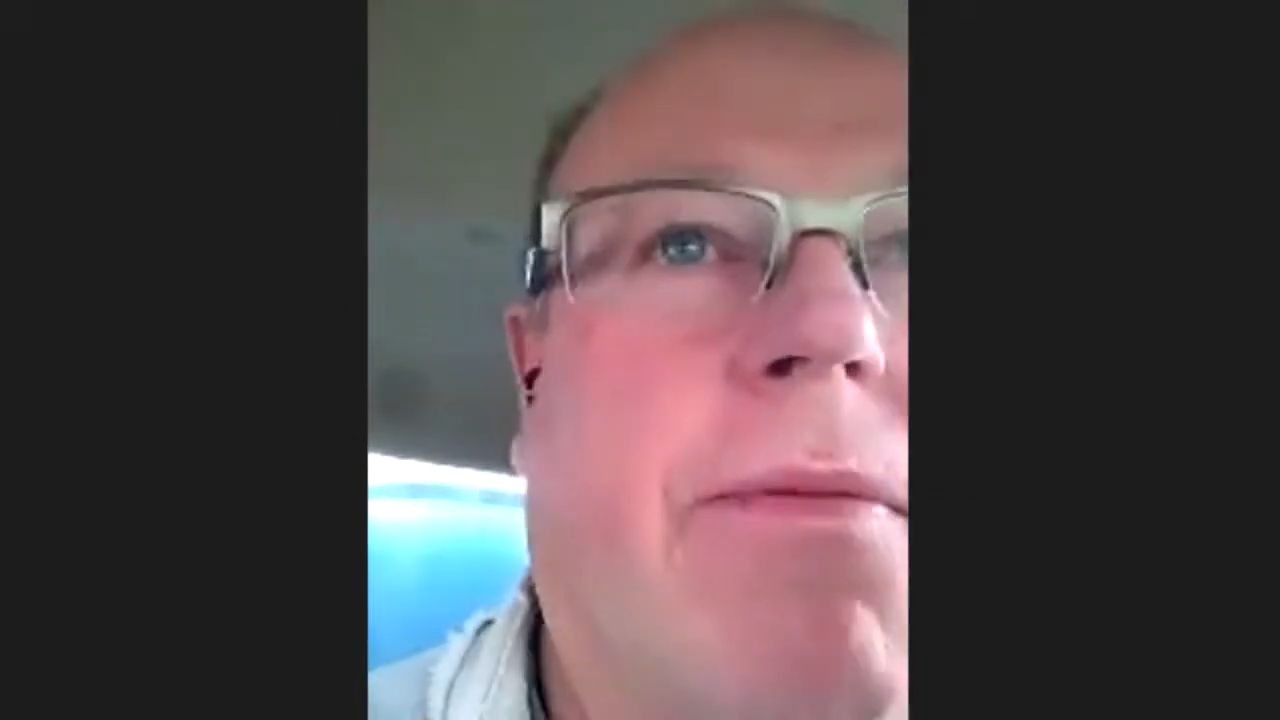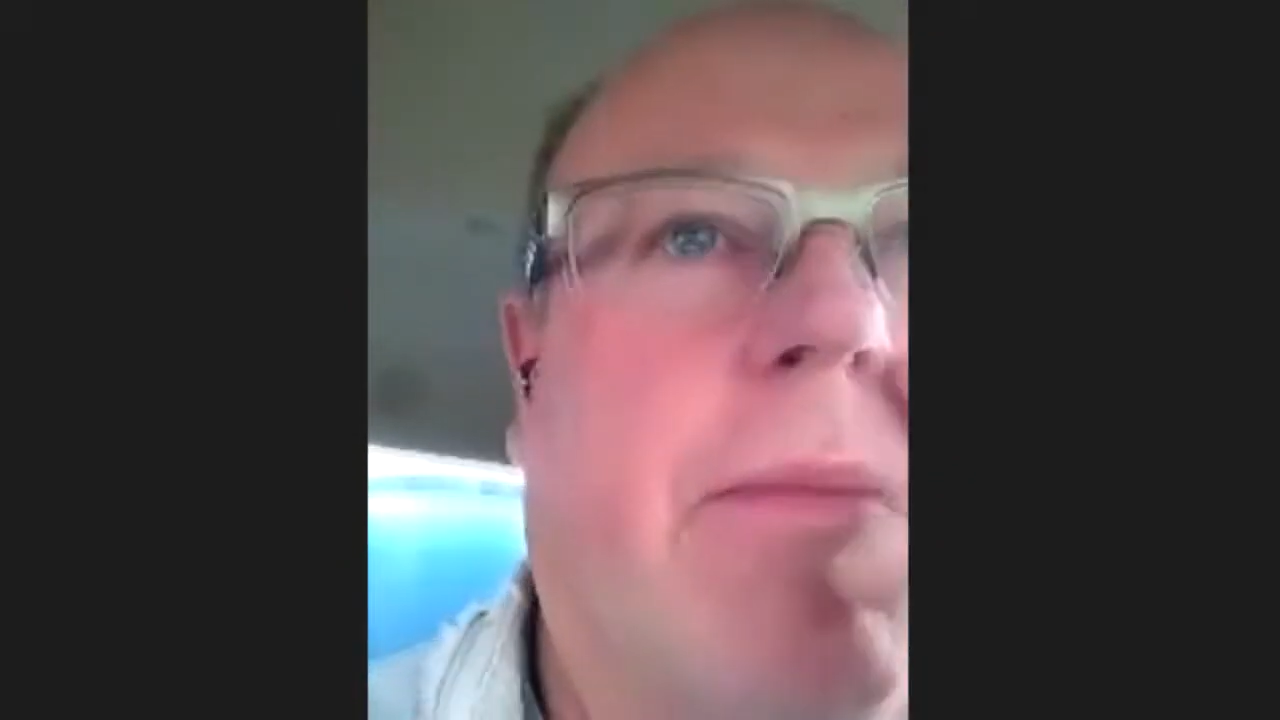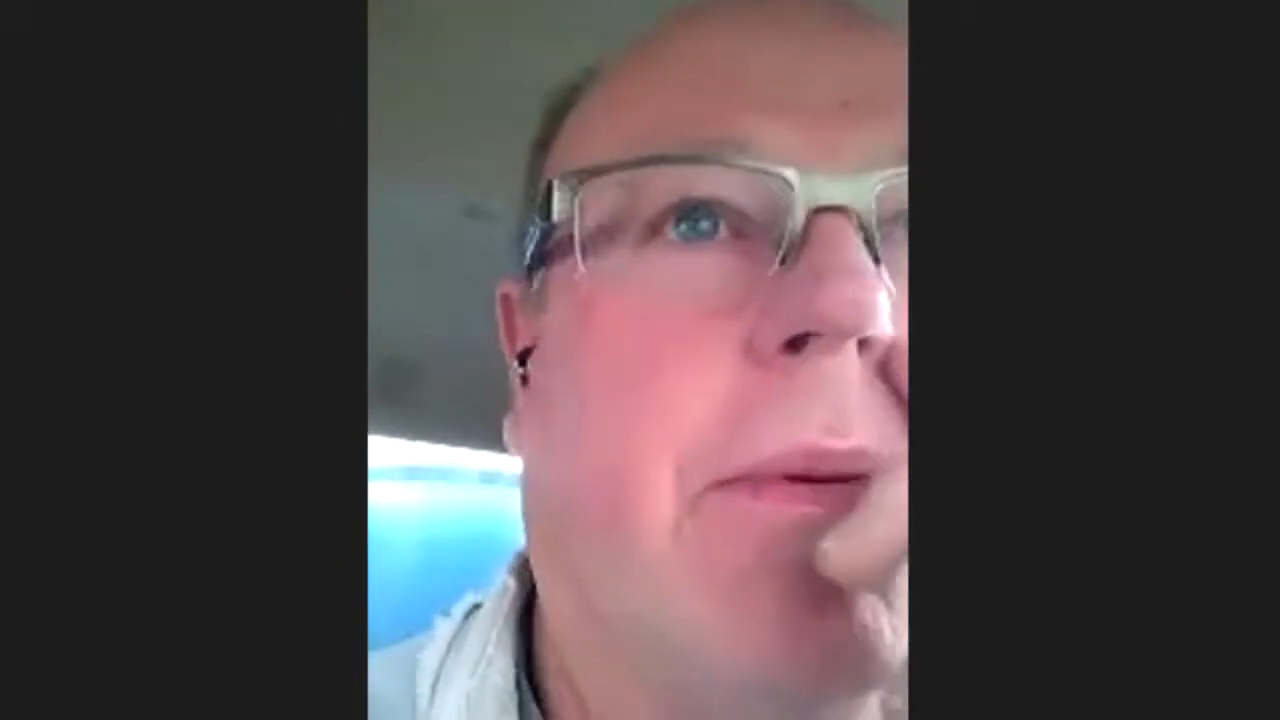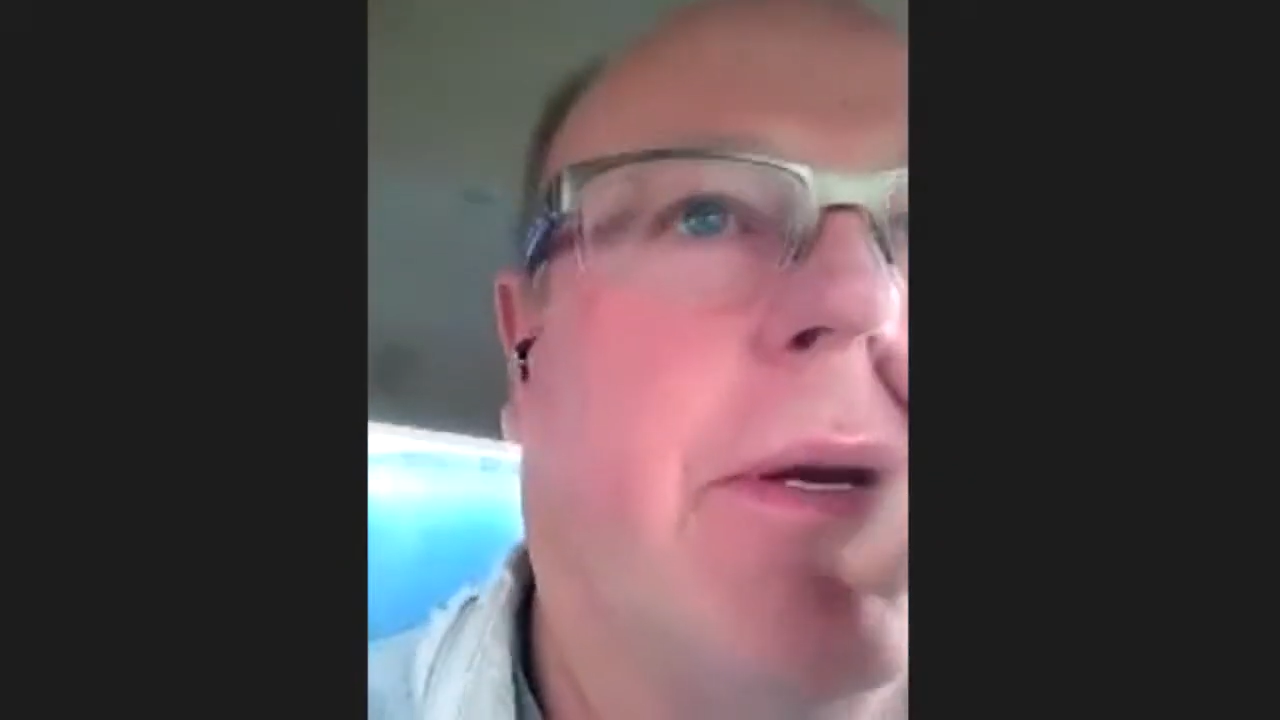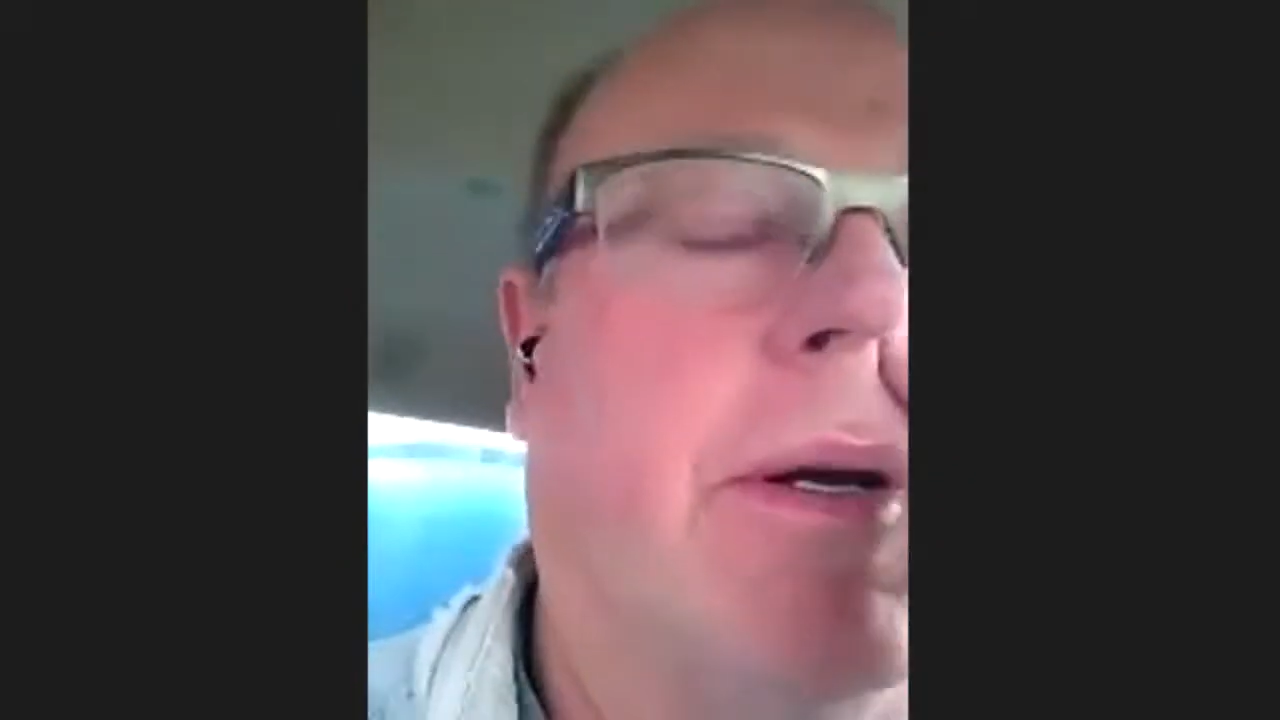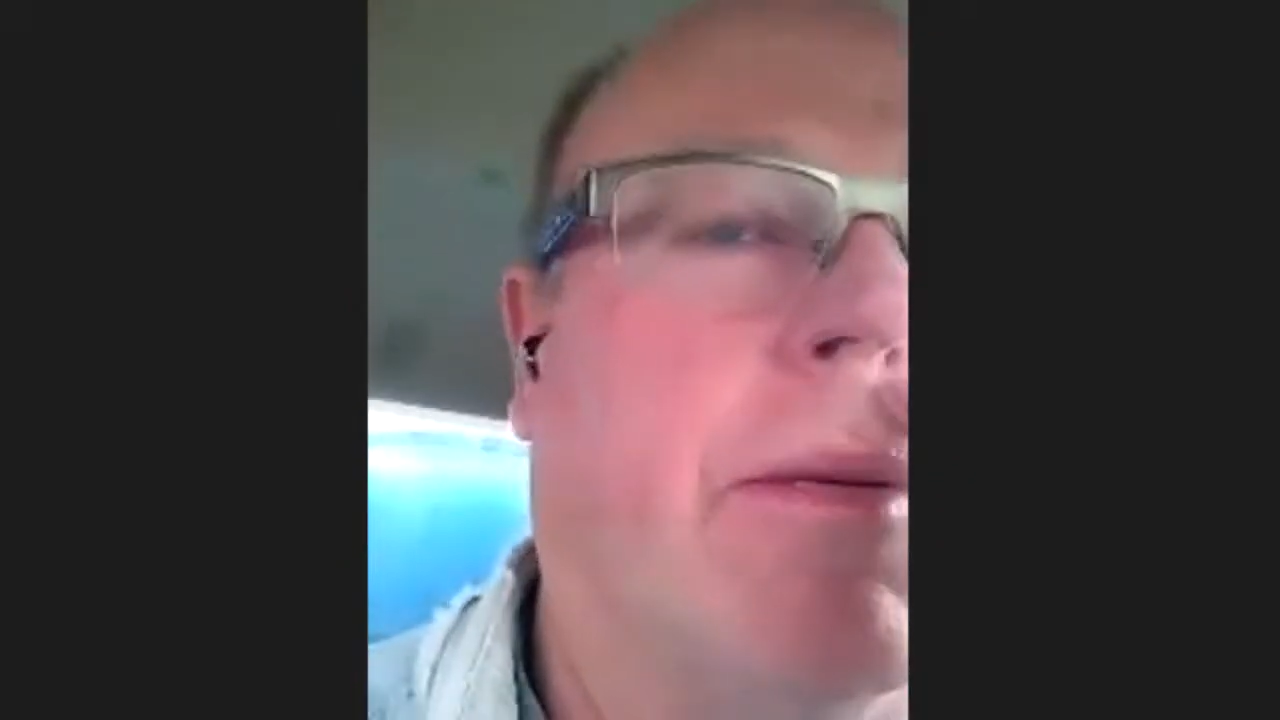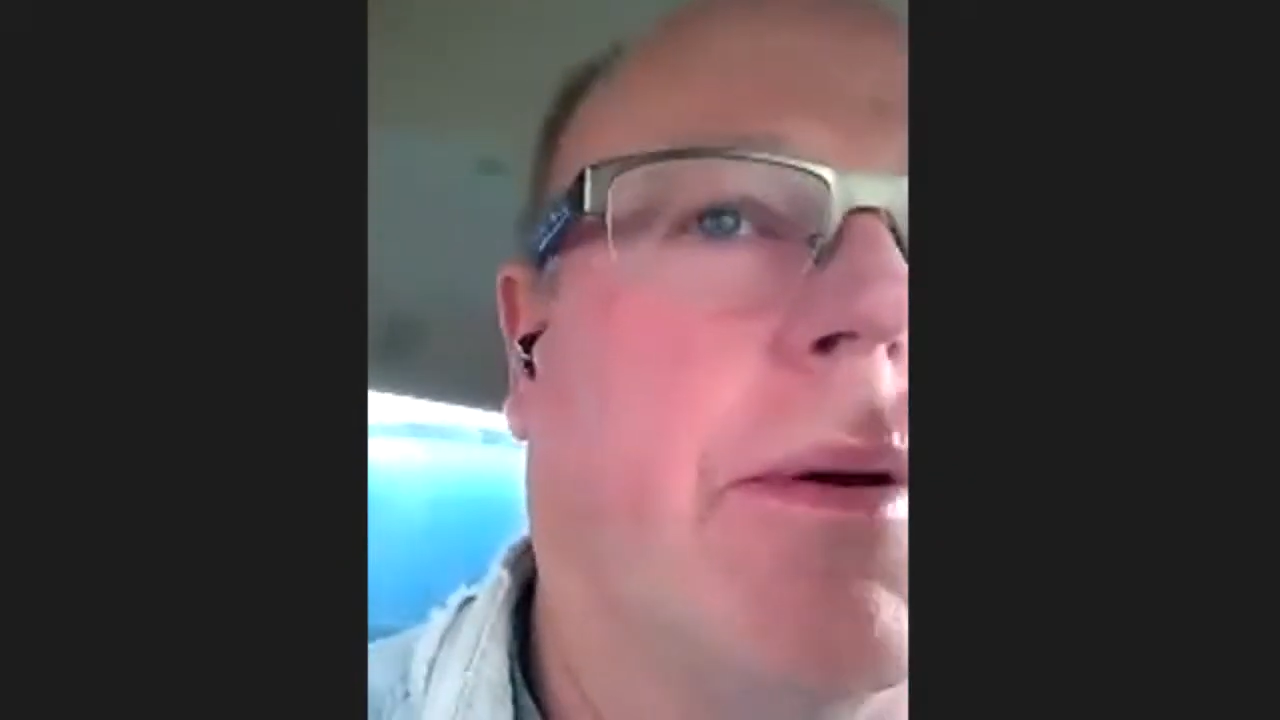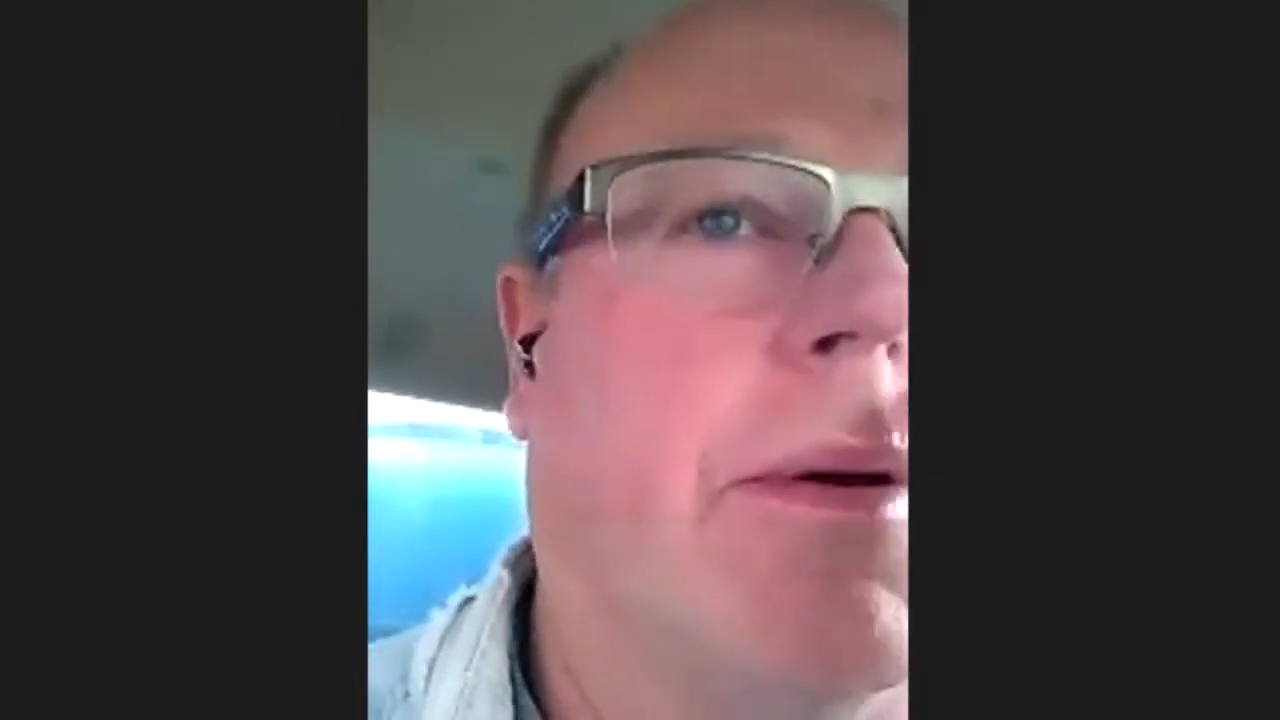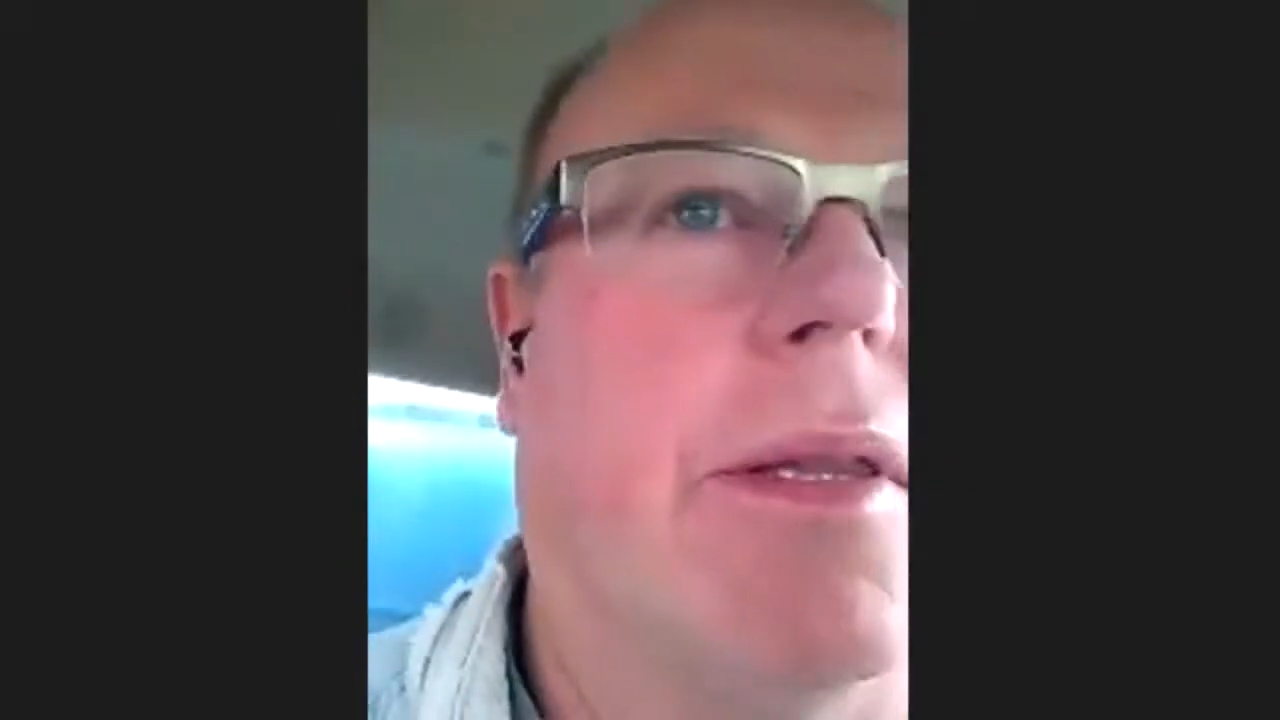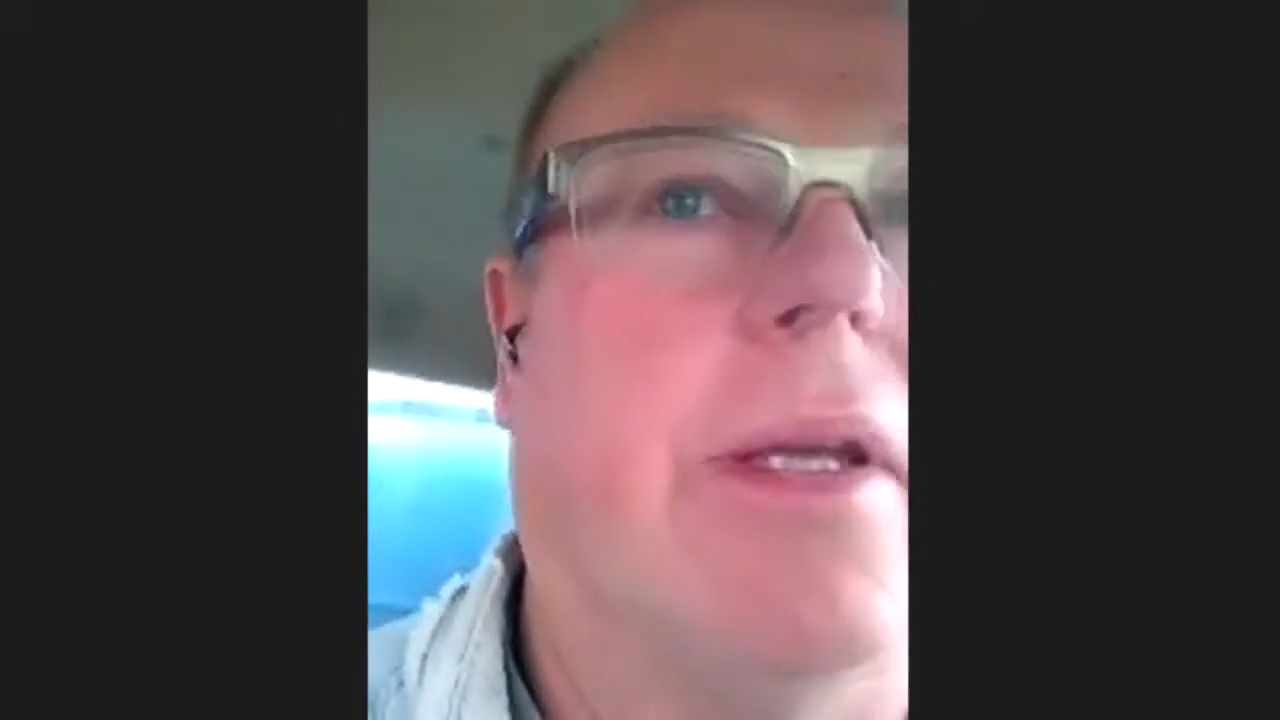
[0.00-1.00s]
I'm
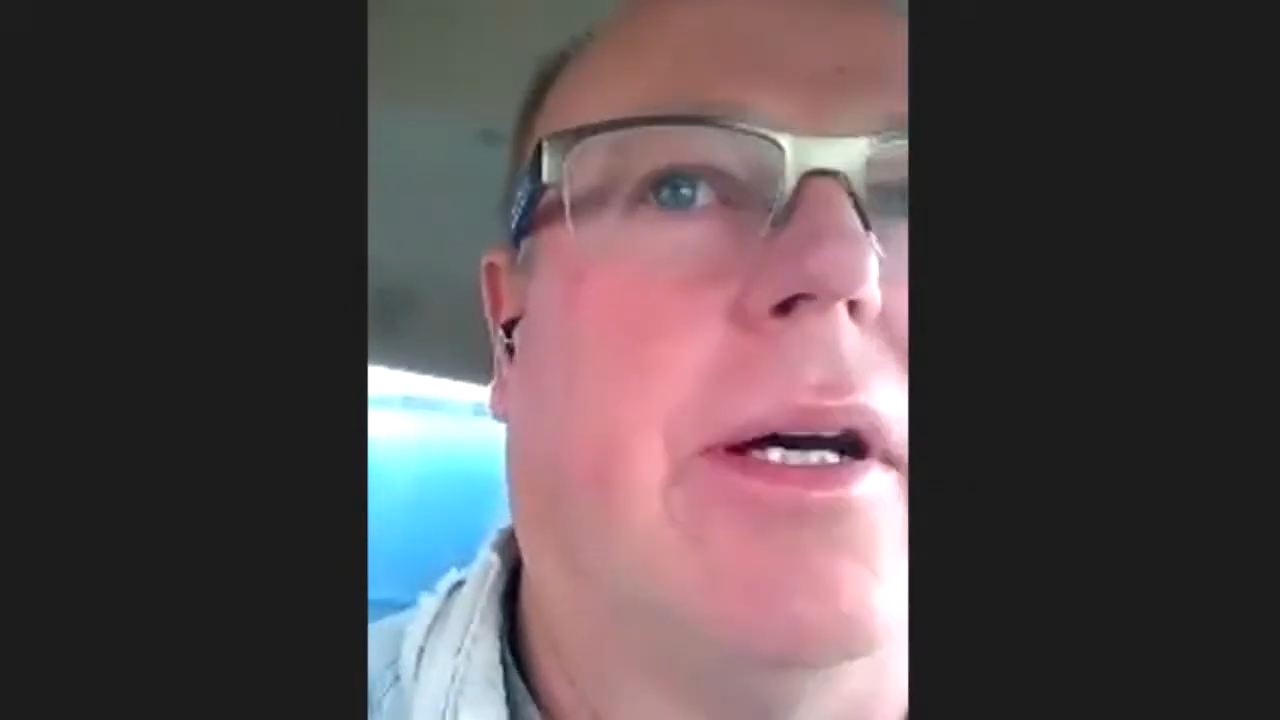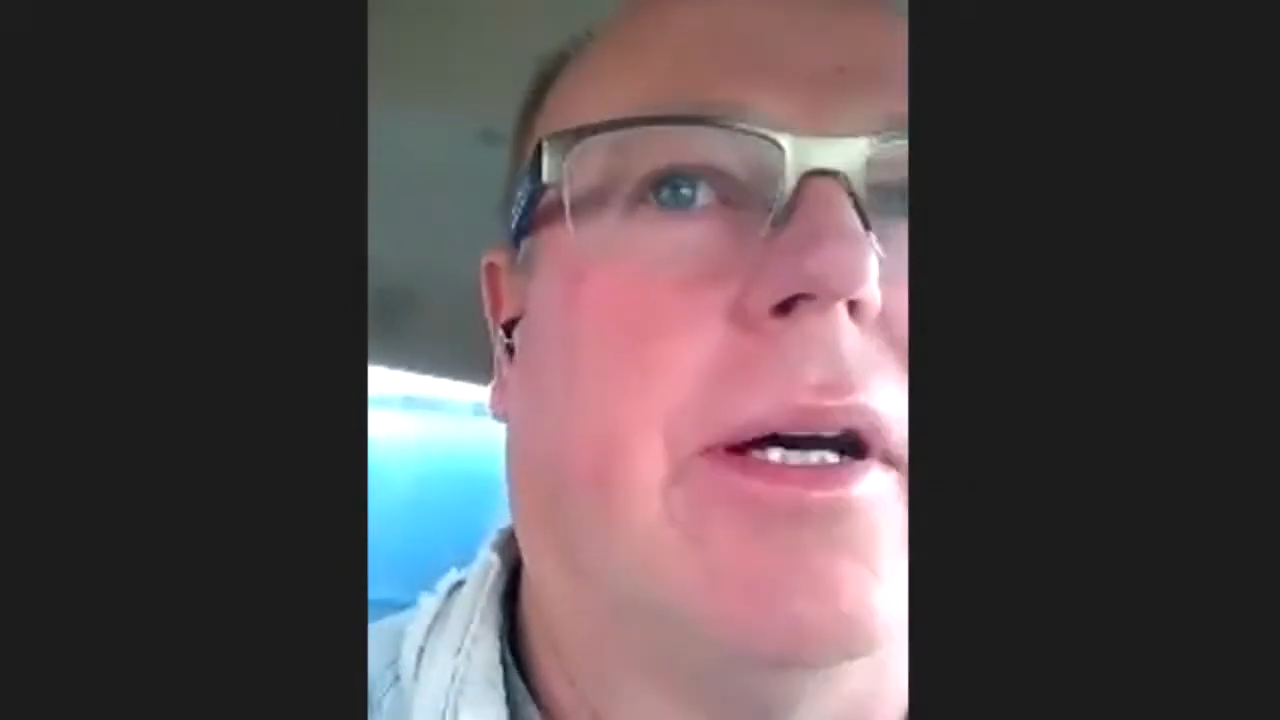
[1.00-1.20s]
familiar with